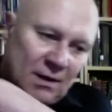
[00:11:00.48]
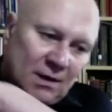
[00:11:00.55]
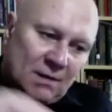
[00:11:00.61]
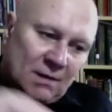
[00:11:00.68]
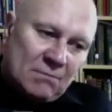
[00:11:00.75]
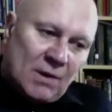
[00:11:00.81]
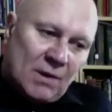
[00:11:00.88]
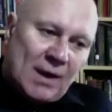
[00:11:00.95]

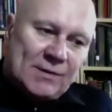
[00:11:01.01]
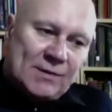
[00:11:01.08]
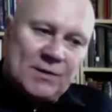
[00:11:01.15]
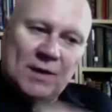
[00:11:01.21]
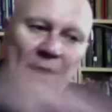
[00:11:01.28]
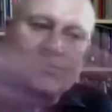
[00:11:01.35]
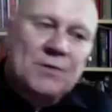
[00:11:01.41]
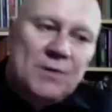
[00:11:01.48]
like
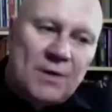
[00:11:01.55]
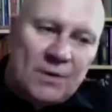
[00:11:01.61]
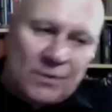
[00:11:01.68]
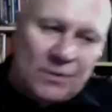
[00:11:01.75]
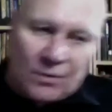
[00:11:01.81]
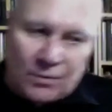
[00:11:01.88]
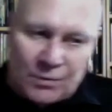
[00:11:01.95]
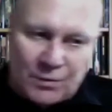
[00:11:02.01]
stone
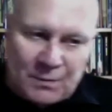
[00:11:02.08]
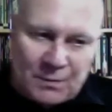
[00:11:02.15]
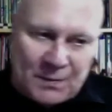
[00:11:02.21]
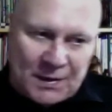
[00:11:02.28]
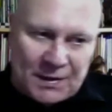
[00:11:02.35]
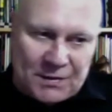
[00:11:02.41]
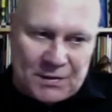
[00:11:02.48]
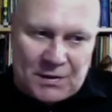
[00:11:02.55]
circles,
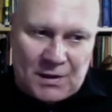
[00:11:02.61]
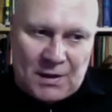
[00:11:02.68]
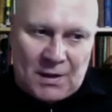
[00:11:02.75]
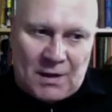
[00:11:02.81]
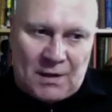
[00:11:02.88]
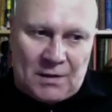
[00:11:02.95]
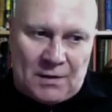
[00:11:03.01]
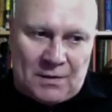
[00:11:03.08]
but
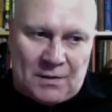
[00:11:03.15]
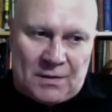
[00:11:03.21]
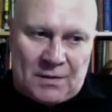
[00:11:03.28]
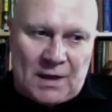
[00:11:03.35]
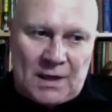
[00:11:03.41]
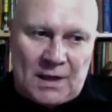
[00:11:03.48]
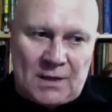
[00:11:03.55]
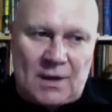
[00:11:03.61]

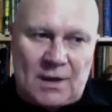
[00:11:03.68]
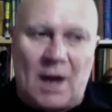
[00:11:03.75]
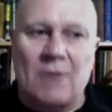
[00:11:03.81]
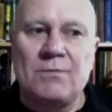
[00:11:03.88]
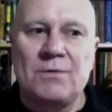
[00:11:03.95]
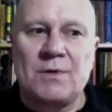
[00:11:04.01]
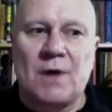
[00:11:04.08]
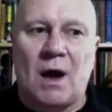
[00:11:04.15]
the
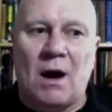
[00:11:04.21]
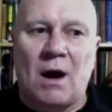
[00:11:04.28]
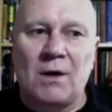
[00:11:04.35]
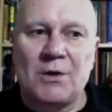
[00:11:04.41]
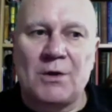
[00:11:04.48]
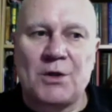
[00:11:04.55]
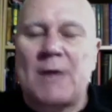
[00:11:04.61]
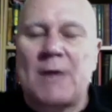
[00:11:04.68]
stones are
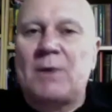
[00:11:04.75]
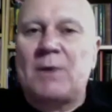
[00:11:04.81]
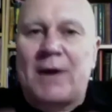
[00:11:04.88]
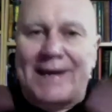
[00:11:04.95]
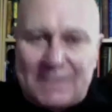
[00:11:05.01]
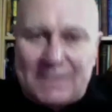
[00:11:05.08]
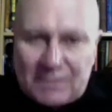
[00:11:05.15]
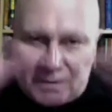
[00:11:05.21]
shaped like
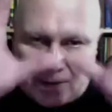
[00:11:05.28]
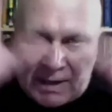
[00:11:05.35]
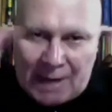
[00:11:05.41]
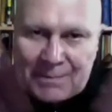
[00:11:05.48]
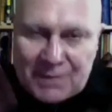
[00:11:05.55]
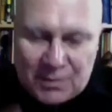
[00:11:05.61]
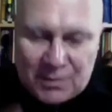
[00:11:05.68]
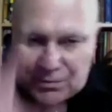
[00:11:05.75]
the
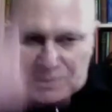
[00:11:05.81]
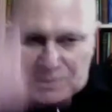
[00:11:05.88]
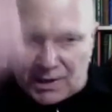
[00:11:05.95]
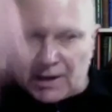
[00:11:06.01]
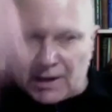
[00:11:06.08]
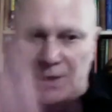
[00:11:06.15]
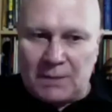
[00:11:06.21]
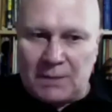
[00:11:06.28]
capital
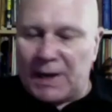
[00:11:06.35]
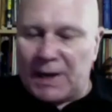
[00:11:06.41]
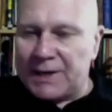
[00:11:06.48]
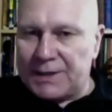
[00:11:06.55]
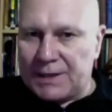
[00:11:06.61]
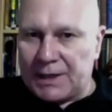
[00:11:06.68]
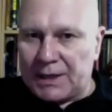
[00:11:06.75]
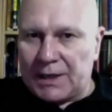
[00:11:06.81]
T,
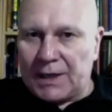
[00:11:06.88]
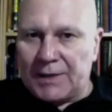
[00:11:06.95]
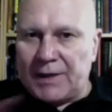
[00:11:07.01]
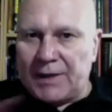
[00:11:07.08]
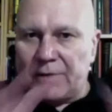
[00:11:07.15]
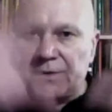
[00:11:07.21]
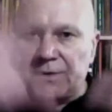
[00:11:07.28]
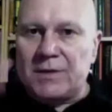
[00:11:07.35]
basically. They've
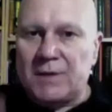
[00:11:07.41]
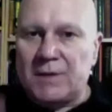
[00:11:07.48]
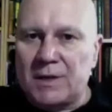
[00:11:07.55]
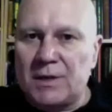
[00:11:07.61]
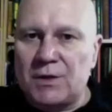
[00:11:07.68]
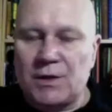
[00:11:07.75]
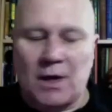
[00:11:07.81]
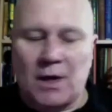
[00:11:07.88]
got these
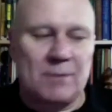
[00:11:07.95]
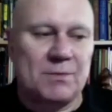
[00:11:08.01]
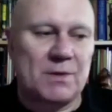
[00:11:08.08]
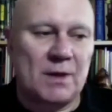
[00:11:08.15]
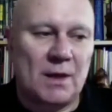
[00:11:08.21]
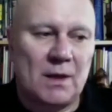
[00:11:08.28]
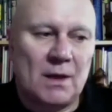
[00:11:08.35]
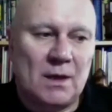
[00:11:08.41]
T-shaped
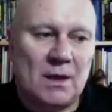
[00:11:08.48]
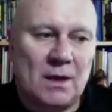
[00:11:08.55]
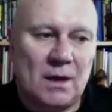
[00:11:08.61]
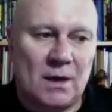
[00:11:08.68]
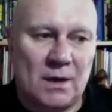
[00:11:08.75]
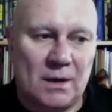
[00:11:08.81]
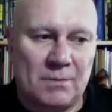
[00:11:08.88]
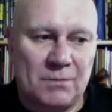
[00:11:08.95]

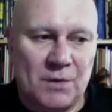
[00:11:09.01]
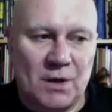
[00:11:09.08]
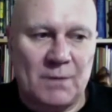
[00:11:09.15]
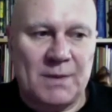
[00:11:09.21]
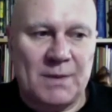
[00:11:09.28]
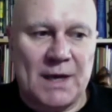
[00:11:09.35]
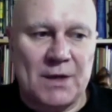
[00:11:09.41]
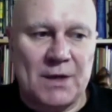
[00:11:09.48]

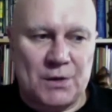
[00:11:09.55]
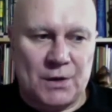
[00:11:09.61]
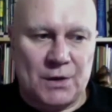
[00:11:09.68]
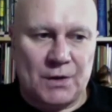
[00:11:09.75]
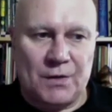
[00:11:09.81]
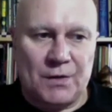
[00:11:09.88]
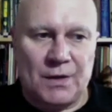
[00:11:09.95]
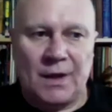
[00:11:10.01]

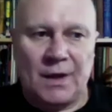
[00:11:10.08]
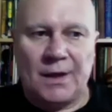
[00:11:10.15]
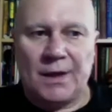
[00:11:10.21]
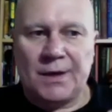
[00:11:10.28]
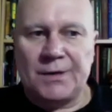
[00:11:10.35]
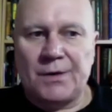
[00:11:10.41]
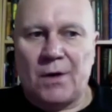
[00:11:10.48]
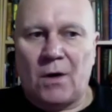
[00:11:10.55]
terminations.
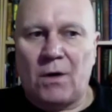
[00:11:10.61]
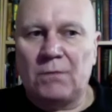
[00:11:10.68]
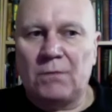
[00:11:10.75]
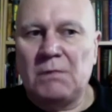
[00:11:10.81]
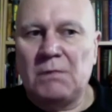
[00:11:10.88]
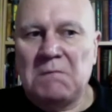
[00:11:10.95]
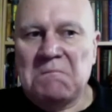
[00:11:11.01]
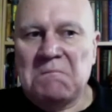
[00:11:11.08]
And on
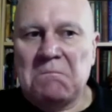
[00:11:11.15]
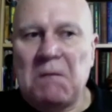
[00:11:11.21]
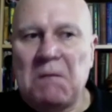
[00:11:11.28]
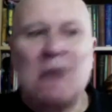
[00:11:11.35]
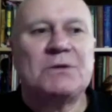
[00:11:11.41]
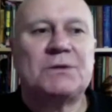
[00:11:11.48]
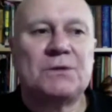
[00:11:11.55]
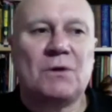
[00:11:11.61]

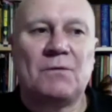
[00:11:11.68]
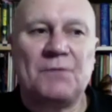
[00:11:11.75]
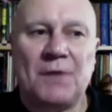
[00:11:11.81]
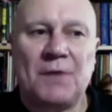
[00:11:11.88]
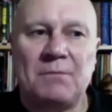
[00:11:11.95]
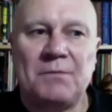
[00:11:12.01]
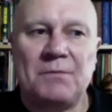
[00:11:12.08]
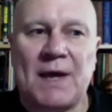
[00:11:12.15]
most of
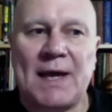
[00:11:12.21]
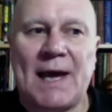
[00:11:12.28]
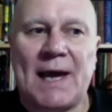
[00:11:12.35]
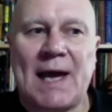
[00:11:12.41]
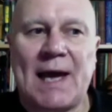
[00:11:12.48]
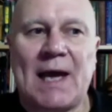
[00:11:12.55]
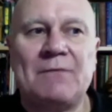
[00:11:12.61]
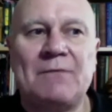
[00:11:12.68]
them, they
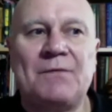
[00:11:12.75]
have